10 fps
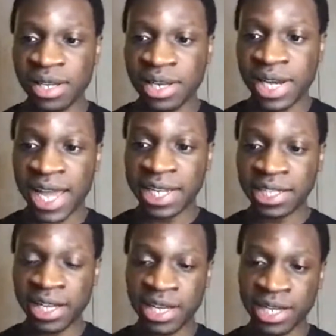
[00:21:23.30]
like
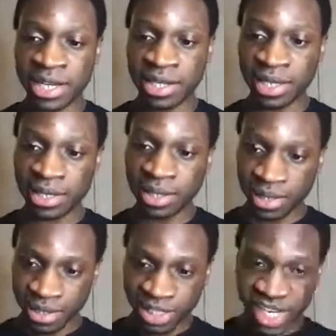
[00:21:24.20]

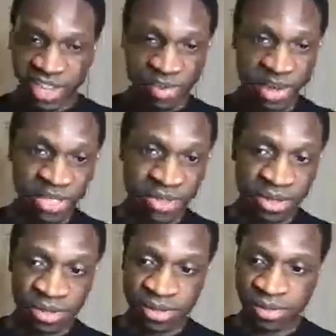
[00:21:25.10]
Jeff
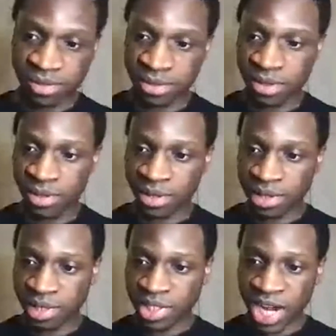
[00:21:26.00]
Bezos,
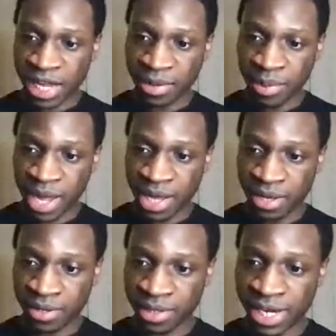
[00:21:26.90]
Jack Ma,
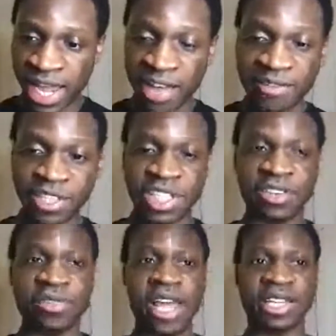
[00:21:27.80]
they have achieved
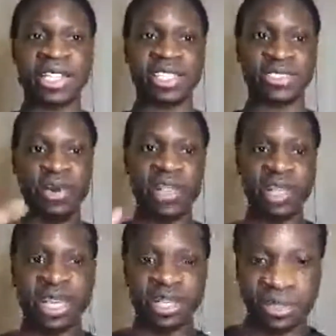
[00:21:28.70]
like these great
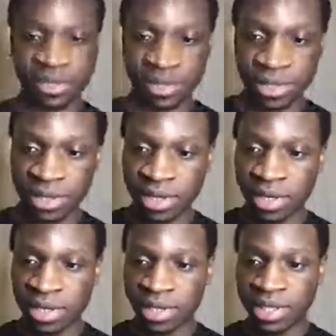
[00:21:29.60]
things,
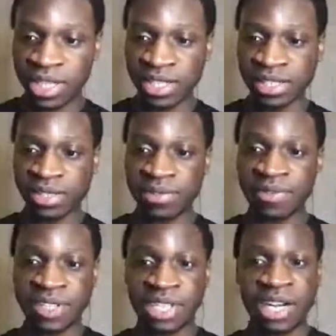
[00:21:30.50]
these
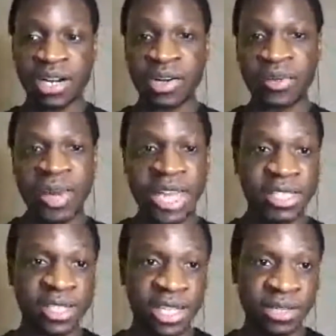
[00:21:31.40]
things that are
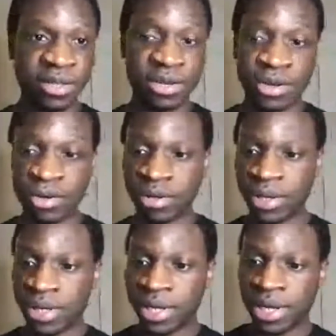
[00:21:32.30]
amazing.
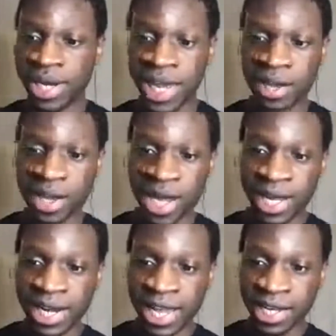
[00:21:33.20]
Like I
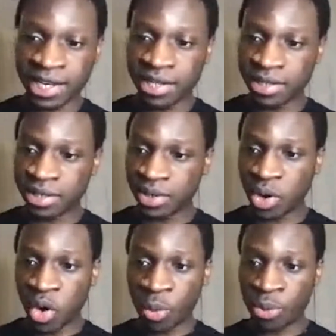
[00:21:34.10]
like
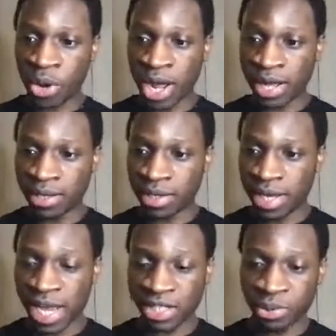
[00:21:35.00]
Oprah
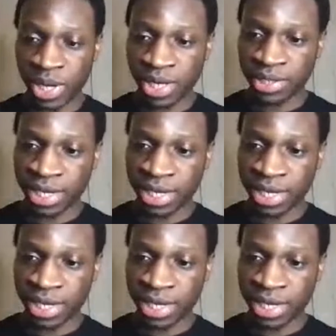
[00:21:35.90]
as well.